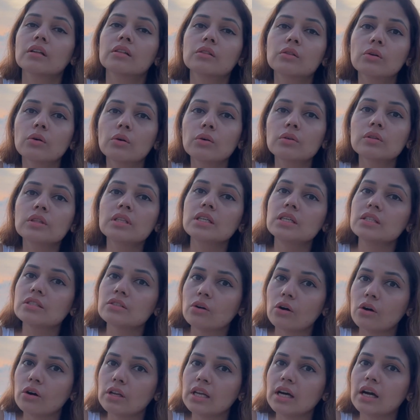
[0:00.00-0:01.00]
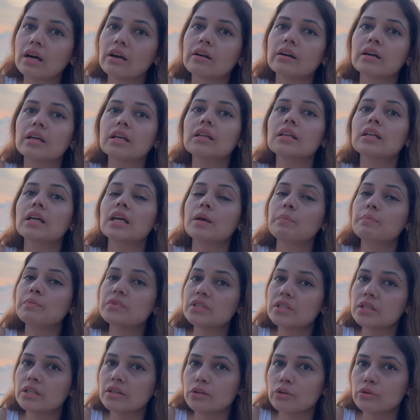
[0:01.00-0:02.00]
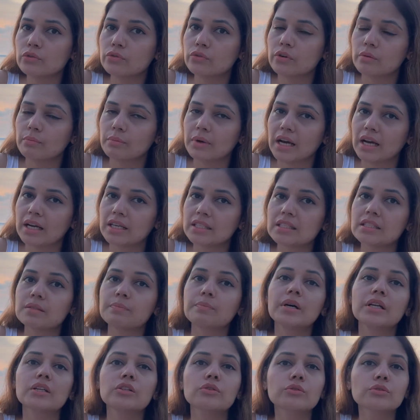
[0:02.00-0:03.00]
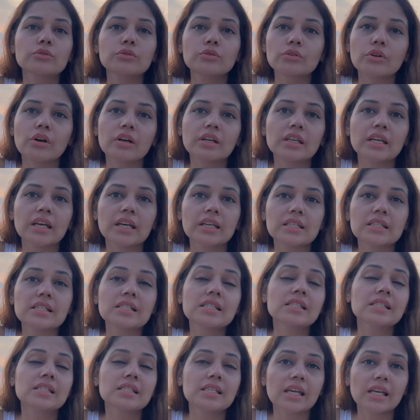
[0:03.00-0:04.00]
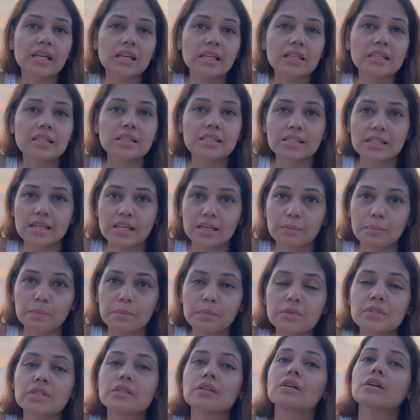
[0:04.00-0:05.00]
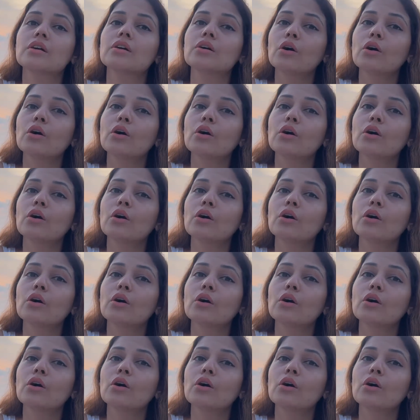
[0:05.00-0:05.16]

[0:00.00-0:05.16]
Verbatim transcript: though these all are in MCQ formats, but you do not get a second attempt